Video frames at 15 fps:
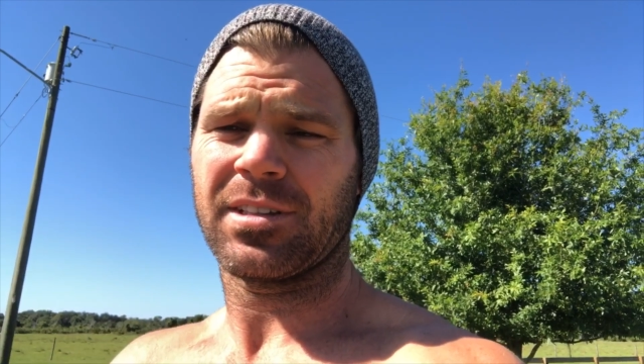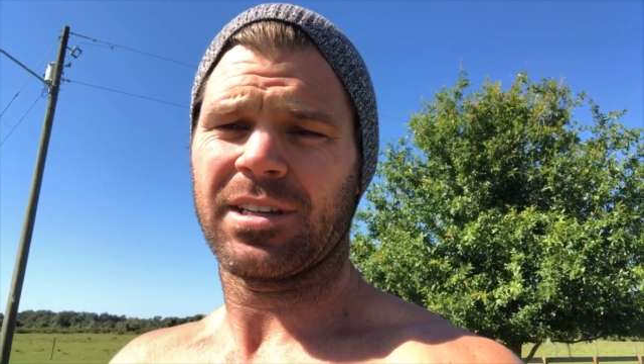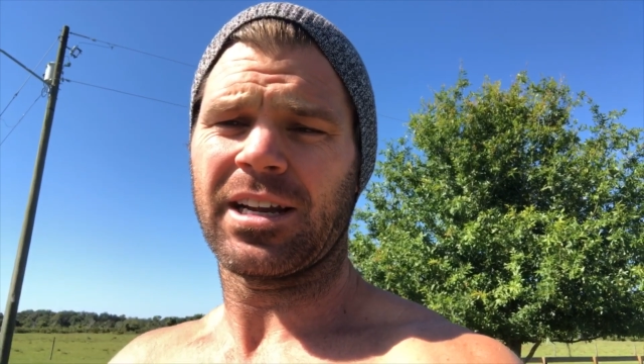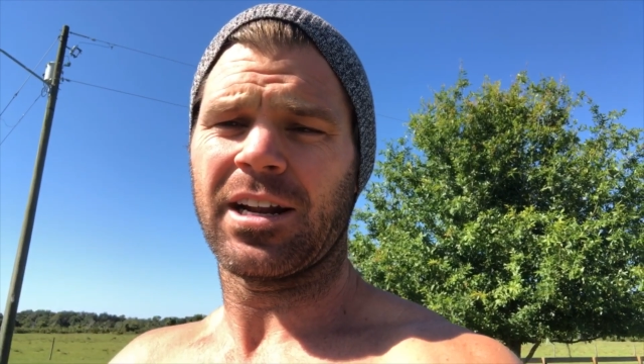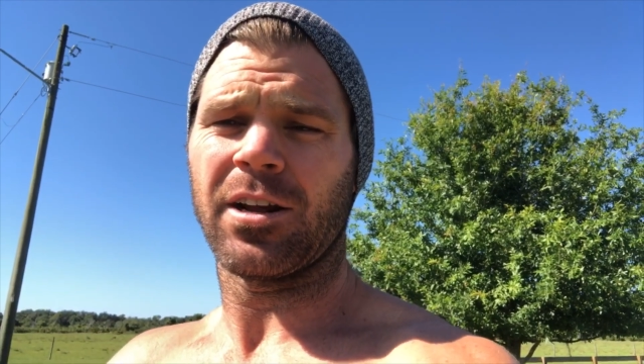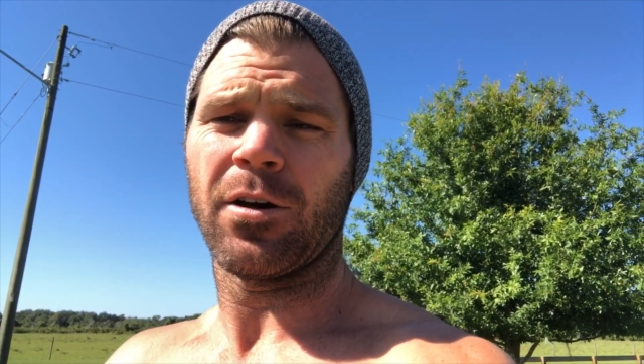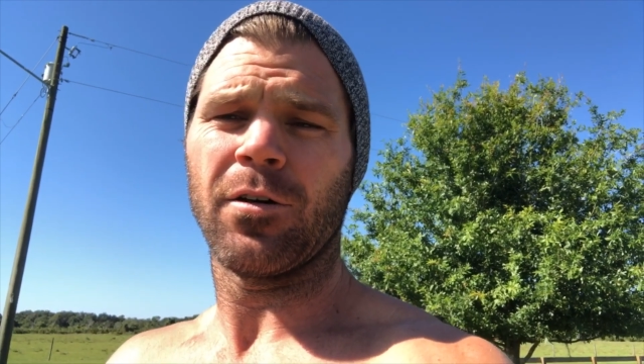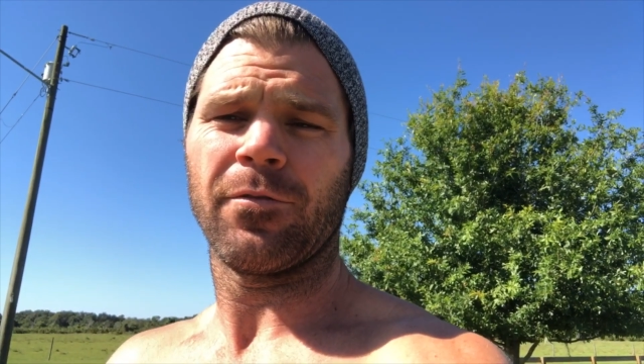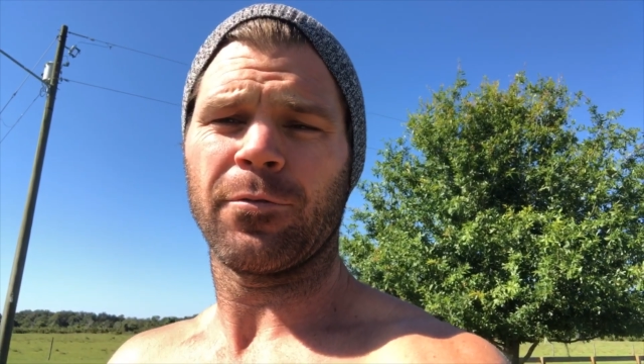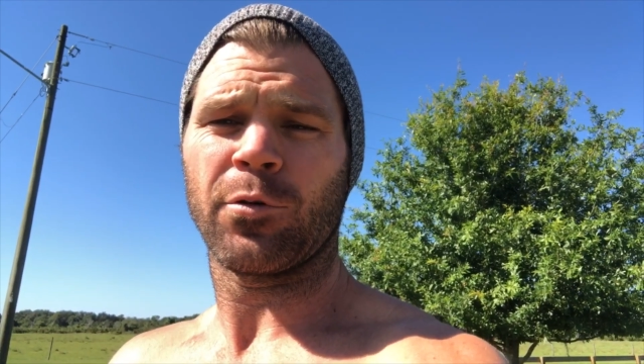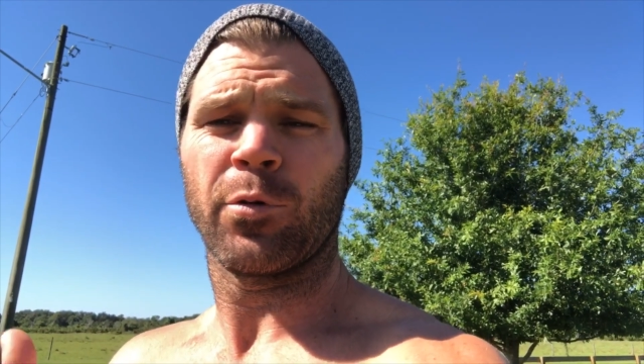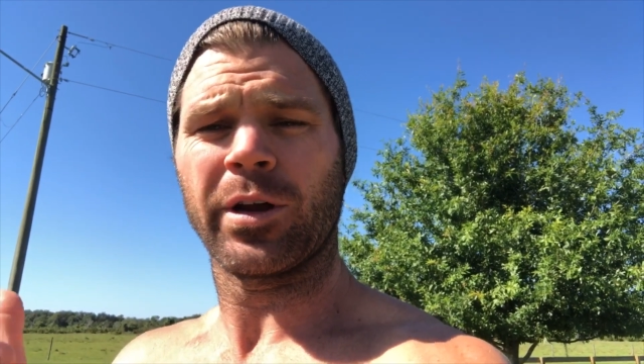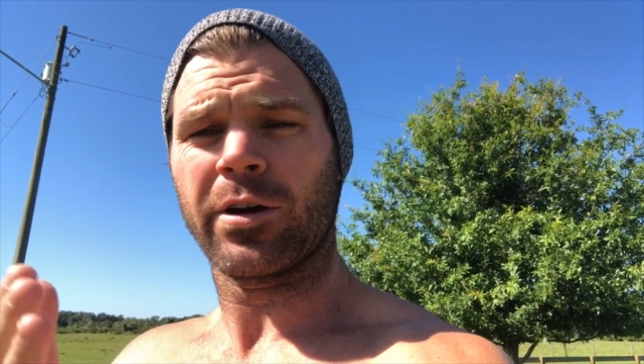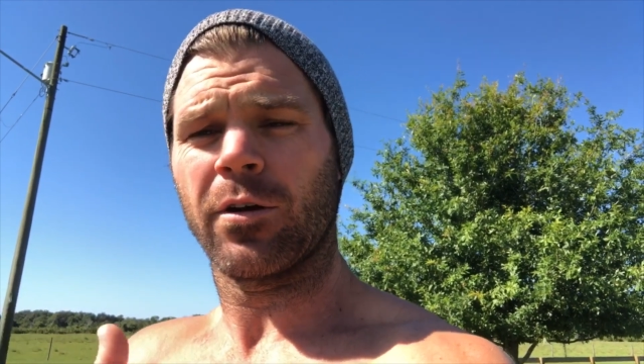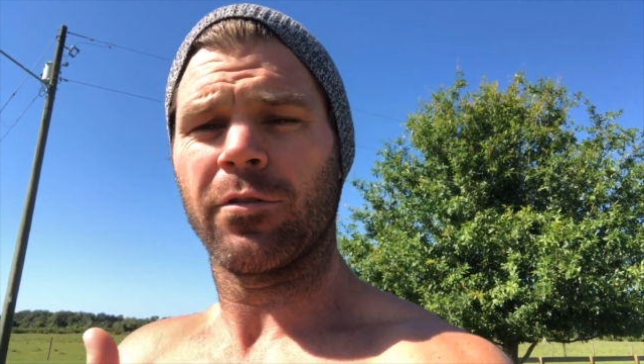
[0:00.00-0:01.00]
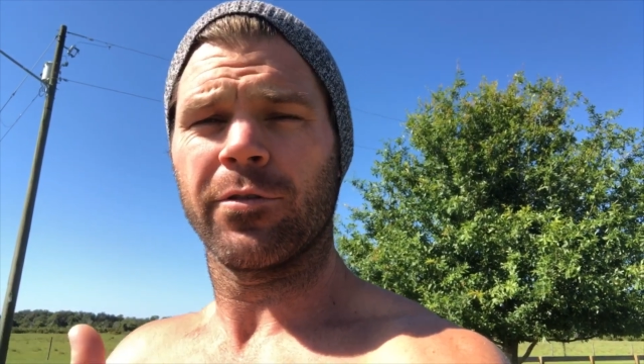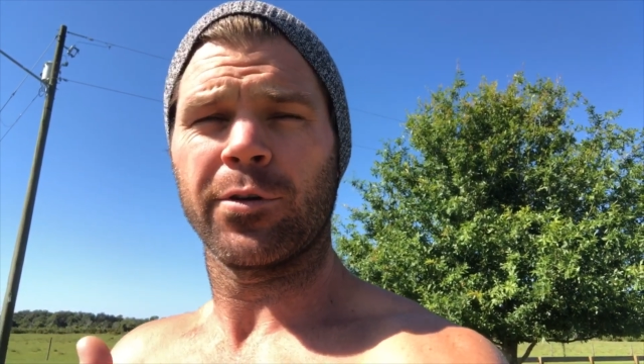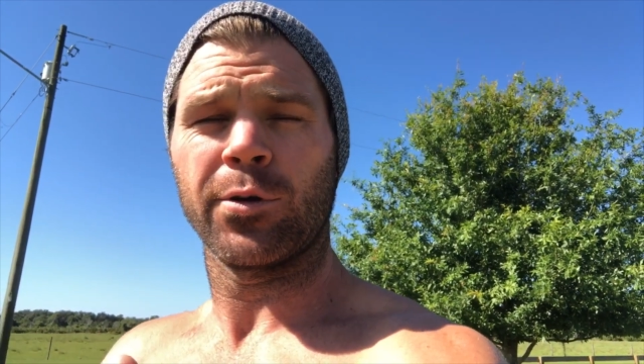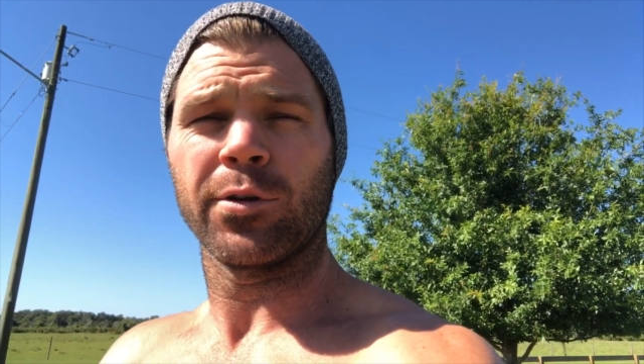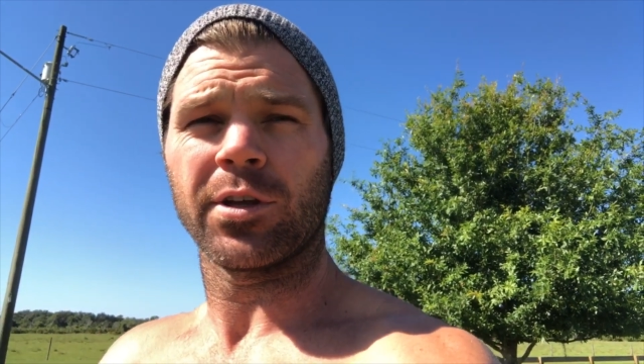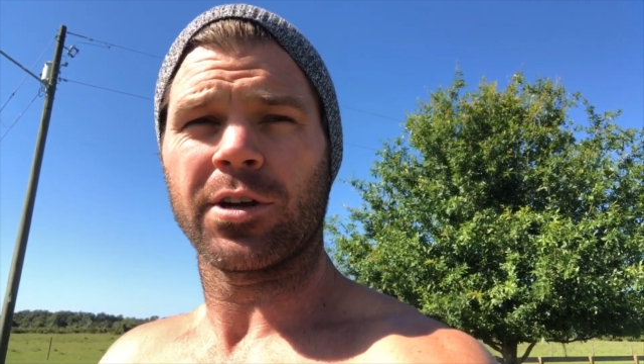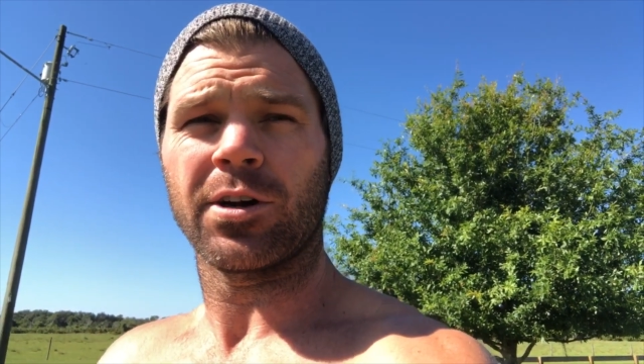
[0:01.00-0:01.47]
of quick
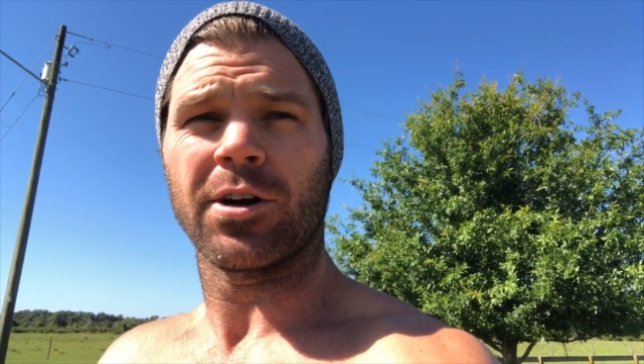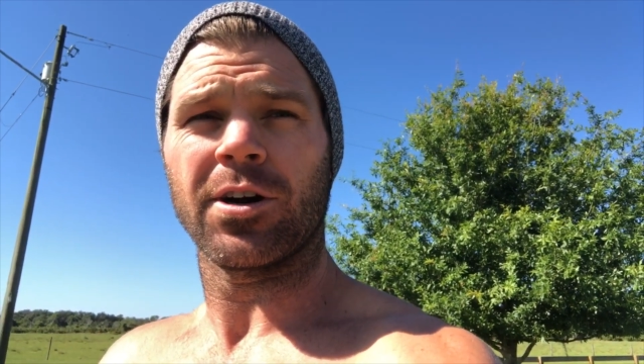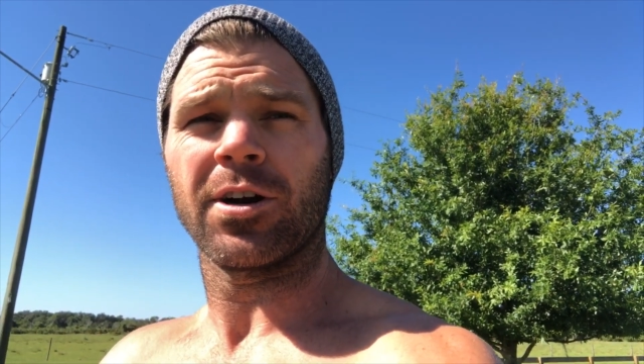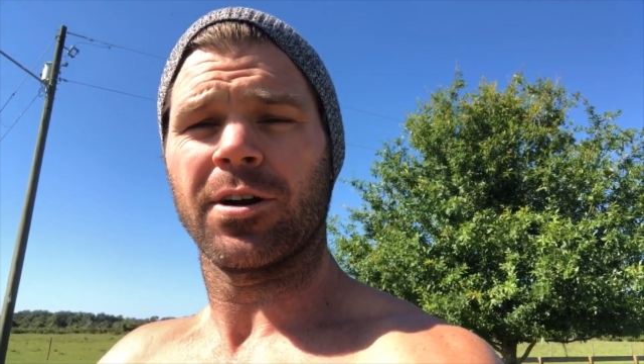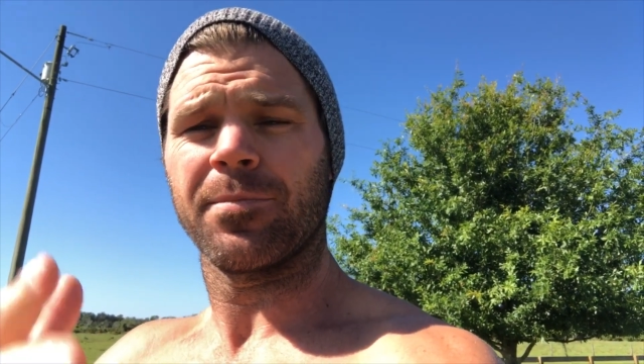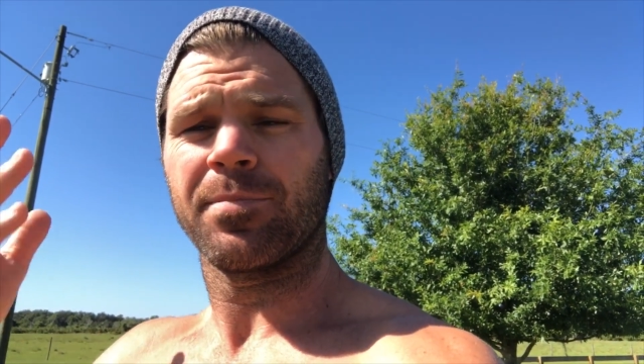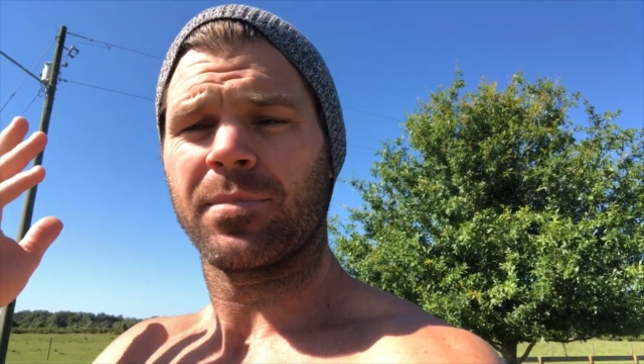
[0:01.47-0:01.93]
overview of the car.